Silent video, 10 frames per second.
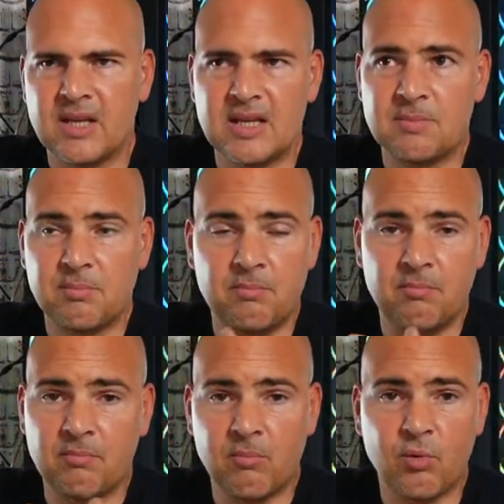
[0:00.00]
is
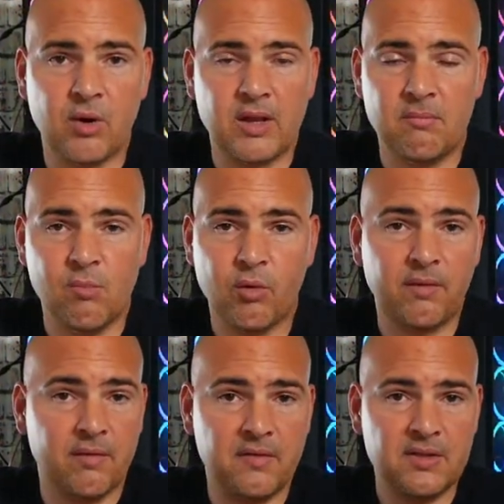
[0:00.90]
more
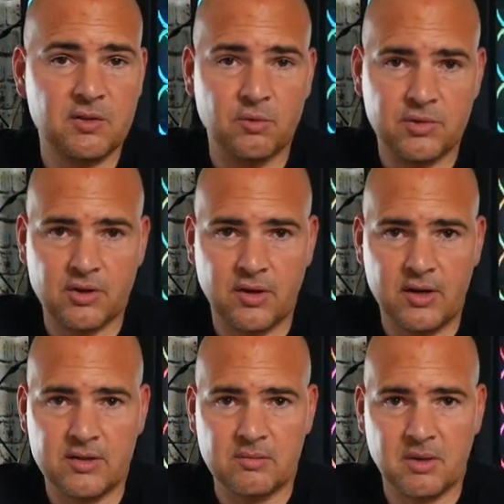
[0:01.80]
for a physical
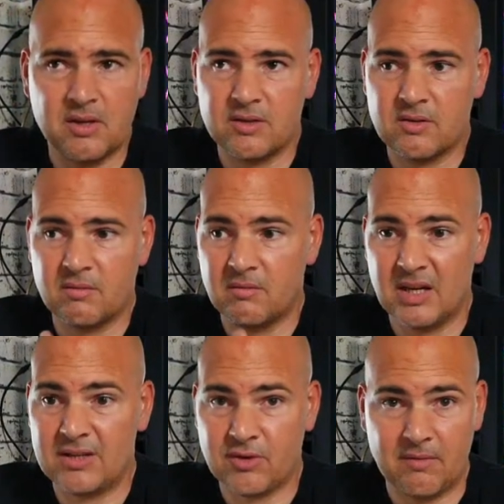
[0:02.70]
size, because
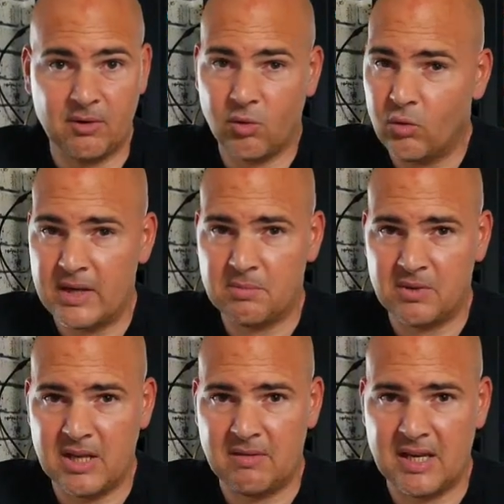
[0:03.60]
literally having all these
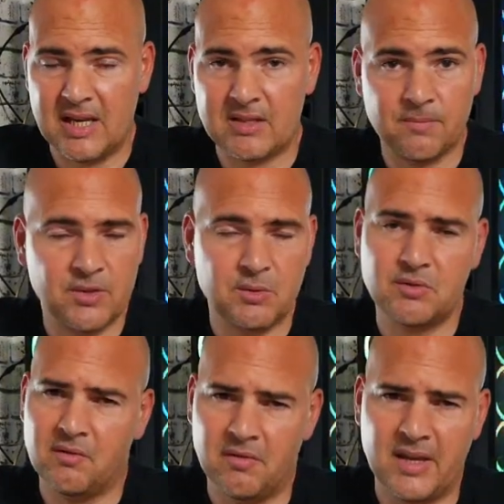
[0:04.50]
DVDs,
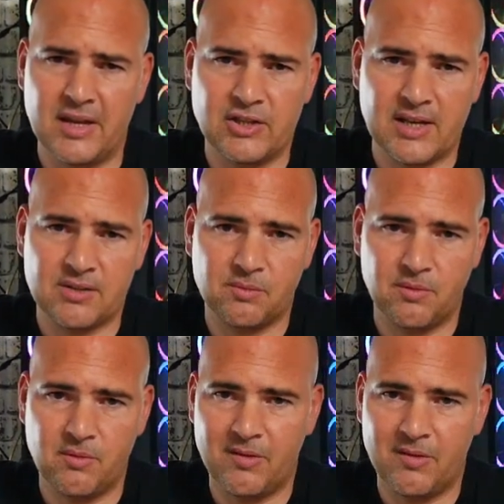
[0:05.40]
especially with VHS,